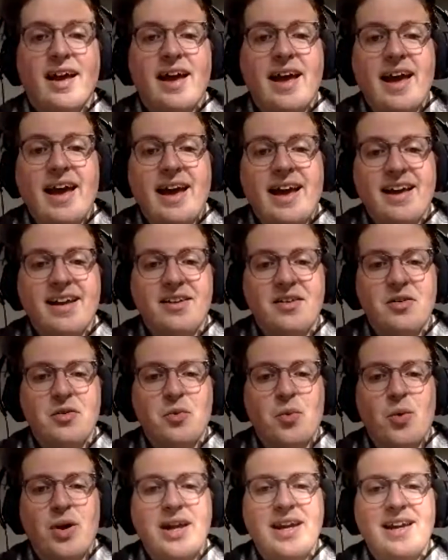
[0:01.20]
And
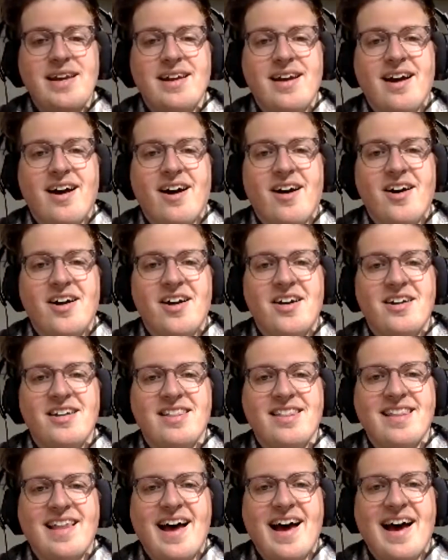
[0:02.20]
we are
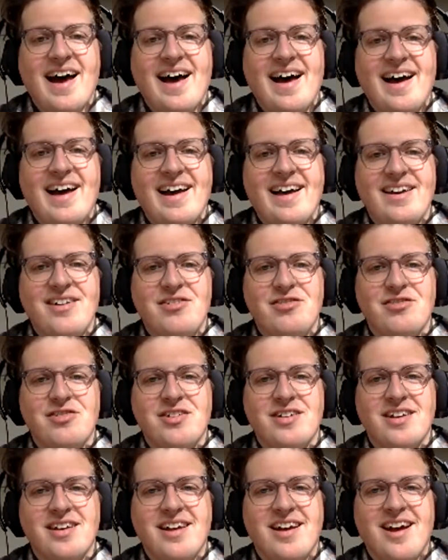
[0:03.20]

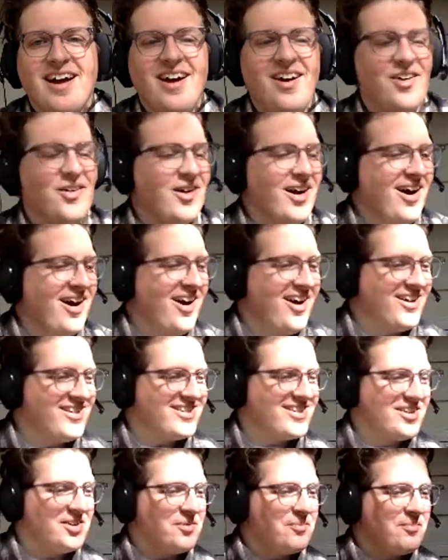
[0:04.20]
live. Oh,
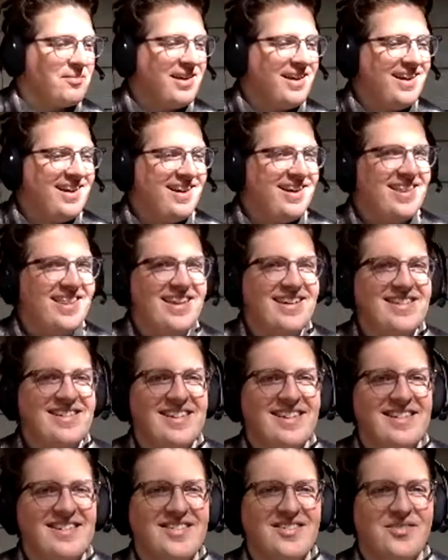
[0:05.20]
awesome. This
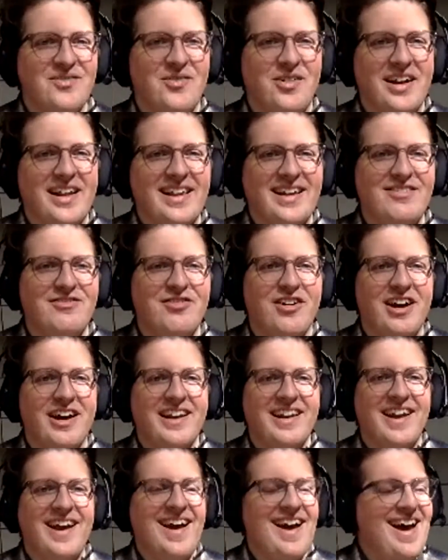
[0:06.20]
is really
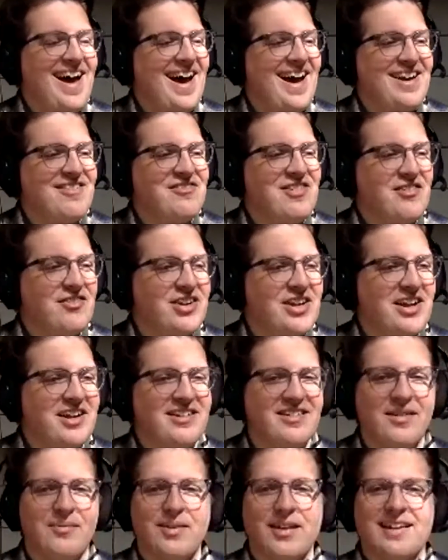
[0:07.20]
fun. I've never
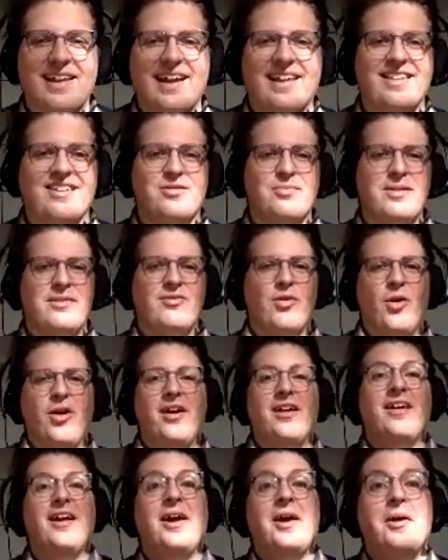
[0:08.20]
done something like this
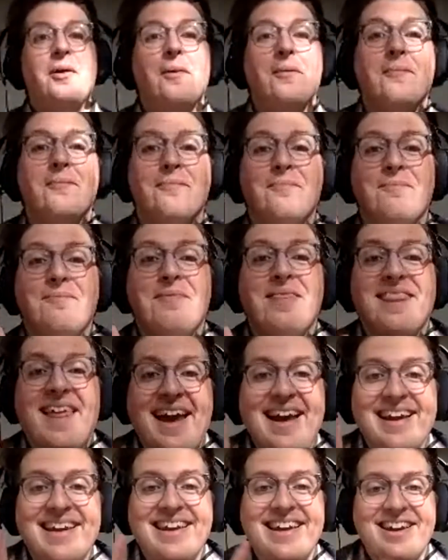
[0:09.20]
before.
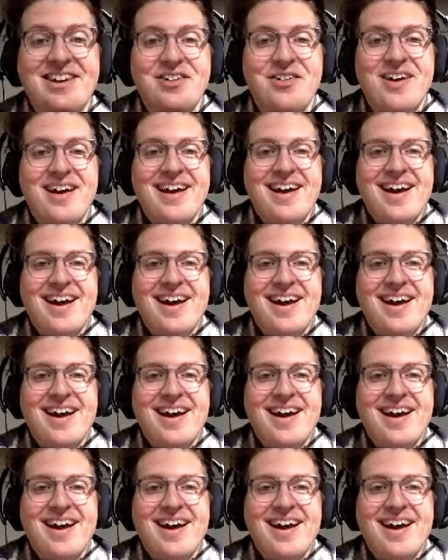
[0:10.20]
Thank you.